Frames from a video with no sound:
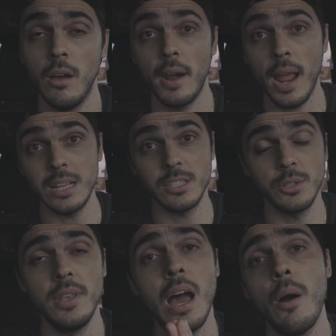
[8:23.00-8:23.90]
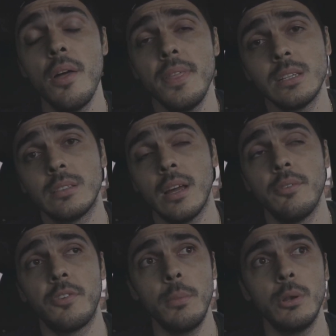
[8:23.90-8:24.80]
Alright guys, so now I think it's
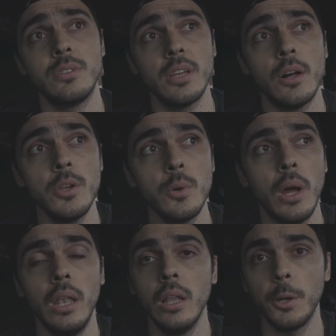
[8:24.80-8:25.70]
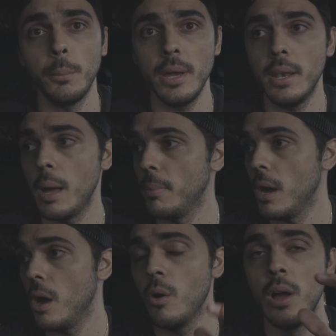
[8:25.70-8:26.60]
time for me to tell you a little bit
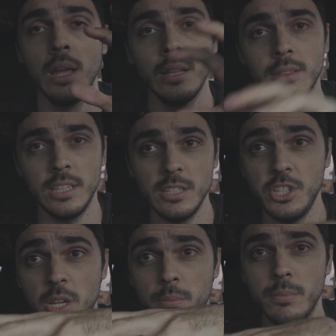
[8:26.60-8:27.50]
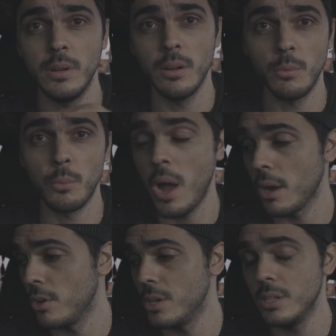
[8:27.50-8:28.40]
about the Jeep
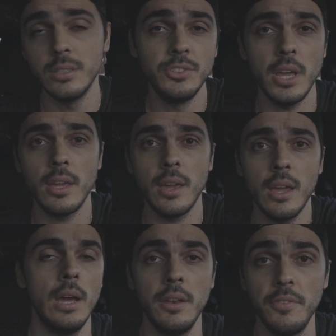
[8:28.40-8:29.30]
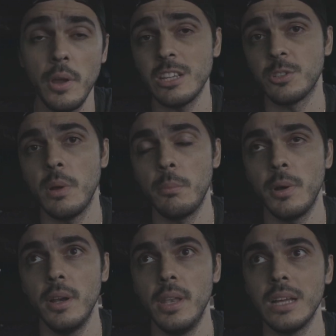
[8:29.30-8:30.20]
Wrangler JK. And if you guys
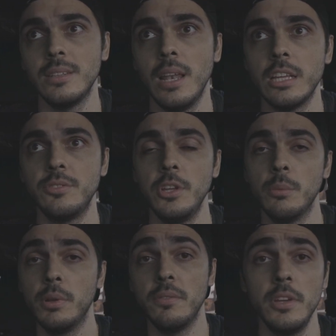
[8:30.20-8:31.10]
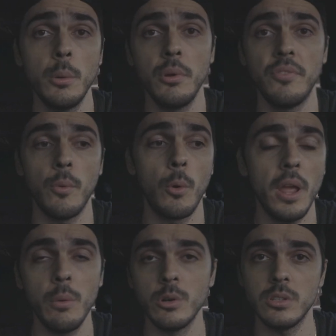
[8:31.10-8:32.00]
remember, not the last video but the video
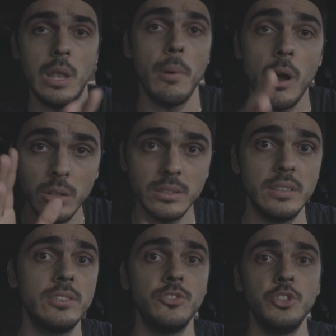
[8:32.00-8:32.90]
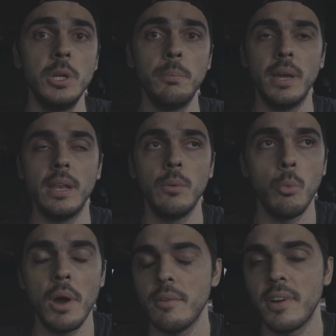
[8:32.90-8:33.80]
before, it was all about this Jeep
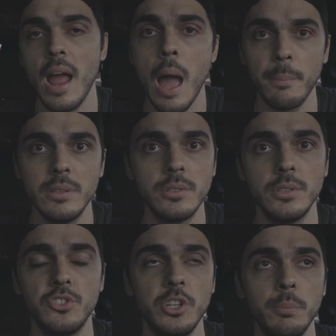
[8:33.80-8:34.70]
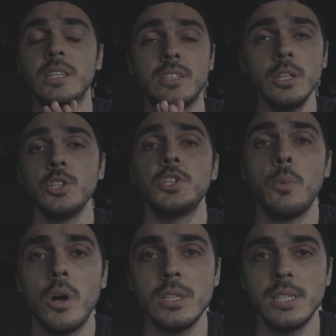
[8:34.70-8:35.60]
and whatever happened to this Jeep. The
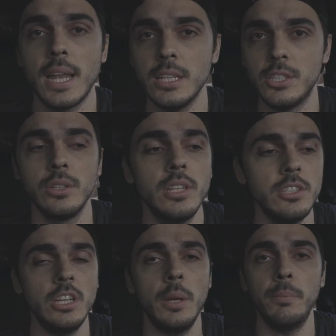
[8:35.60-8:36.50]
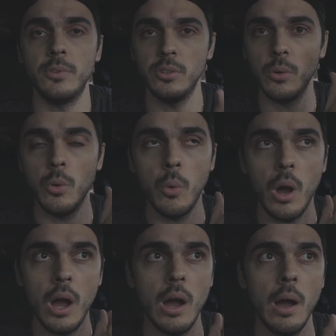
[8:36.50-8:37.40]
solution was that I took the Jeep
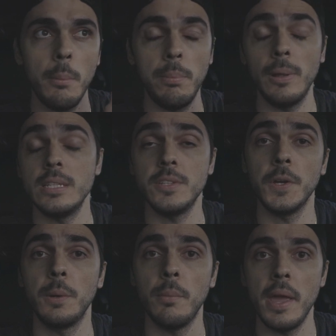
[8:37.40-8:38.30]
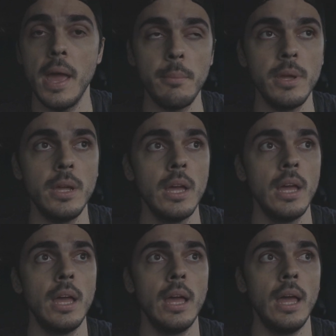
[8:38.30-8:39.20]
to a place here in Miami,
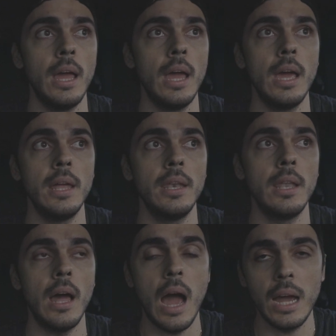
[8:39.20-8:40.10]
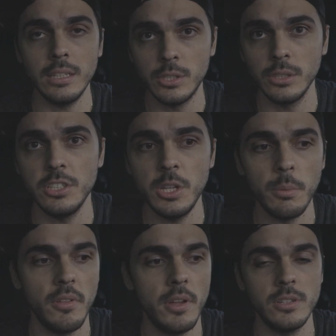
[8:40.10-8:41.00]
and I took the
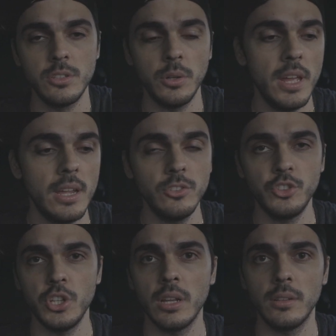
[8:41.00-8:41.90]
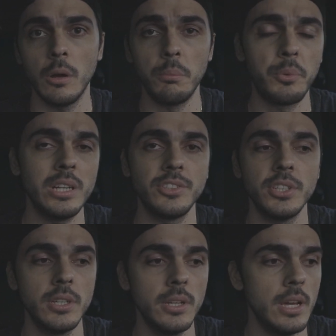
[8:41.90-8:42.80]
Jeep over there so they can check
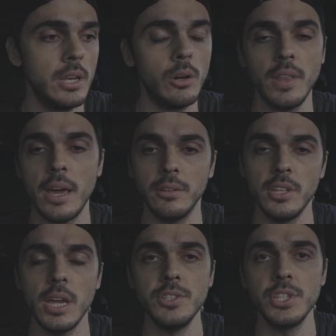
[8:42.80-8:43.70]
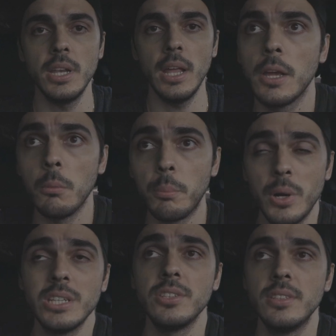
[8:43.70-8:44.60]
compression and all that on the engine. The
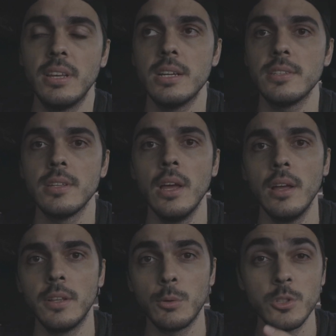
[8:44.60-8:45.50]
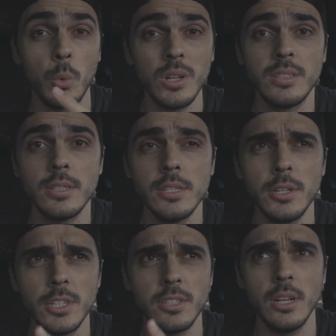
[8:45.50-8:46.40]
compression test, there was one
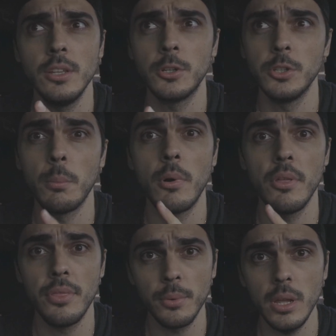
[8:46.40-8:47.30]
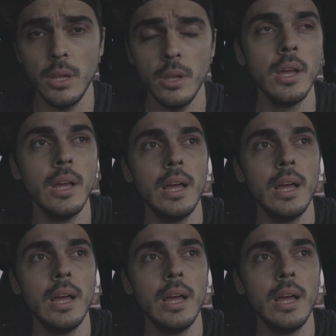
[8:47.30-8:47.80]
cylinder number 3.